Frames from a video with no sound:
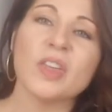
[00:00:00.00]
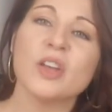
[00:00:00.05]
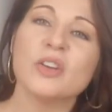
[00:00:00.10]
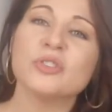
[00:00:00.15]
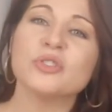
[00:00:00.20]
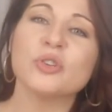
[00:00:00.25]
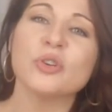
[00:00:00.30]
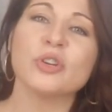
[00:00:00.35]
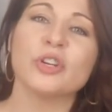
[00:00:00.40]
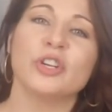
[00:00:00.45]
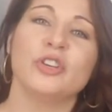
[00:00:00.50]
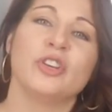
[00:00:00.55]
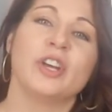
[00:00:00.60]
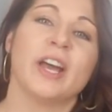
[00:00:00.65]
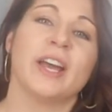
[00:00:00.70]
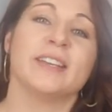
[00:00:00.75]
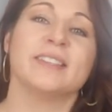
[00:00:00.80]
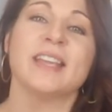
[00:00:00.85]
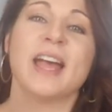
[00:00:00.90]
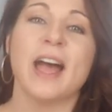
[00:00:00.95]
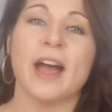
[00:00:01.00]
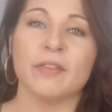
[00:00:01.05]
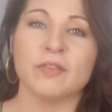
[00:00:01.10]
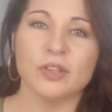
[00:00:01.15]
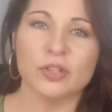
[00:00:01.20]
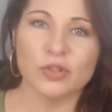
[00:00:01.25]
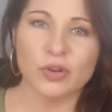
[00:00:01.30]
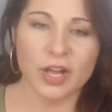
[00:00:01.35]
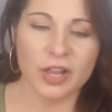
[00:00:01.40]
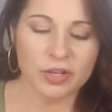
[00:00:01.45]
So good. You guys have
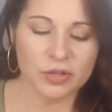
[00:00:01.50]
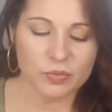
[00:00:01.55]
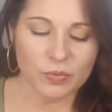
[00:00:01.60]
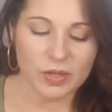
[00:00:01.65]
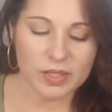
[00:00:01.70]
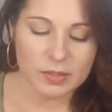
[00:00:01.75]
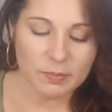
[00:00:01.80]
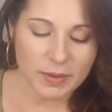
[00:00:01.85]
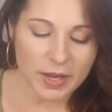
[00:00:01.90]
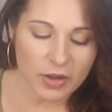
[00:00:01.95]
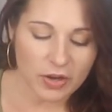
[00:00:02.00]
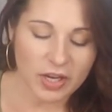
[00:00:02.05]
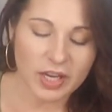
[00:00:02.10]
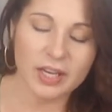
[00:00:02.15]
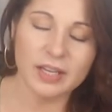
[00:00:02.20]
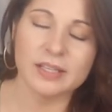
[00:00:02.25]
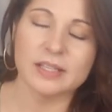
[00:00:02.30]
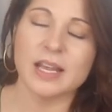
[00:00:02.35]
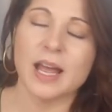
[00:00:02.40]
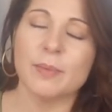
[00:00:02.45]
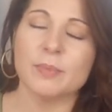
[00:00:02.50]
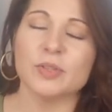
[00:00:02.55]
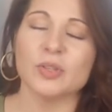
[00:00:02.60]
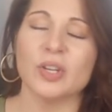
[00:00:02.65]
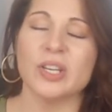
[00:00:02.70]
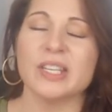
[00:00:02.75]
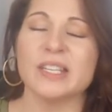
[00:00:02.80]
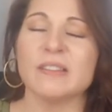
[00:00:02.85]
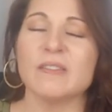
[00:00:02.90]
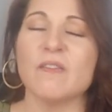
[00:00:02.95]
to try this recipe out. It is
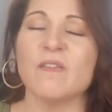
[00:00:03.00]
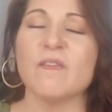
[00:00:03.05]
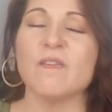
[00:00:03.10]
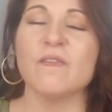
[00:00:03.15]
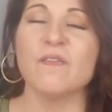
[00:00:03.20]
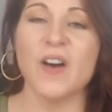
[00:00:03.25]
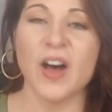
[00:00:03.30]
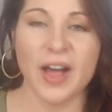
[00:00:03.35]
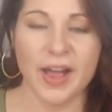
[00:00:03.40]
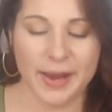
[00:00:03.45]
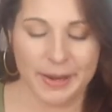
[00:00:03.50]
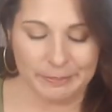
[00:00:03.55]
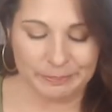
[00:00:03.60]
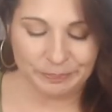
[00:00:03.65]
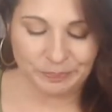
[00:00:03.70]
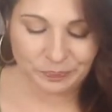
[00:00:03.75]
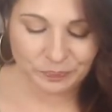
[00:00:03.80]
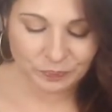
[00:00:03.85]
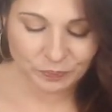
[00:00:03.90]
absolutely divine.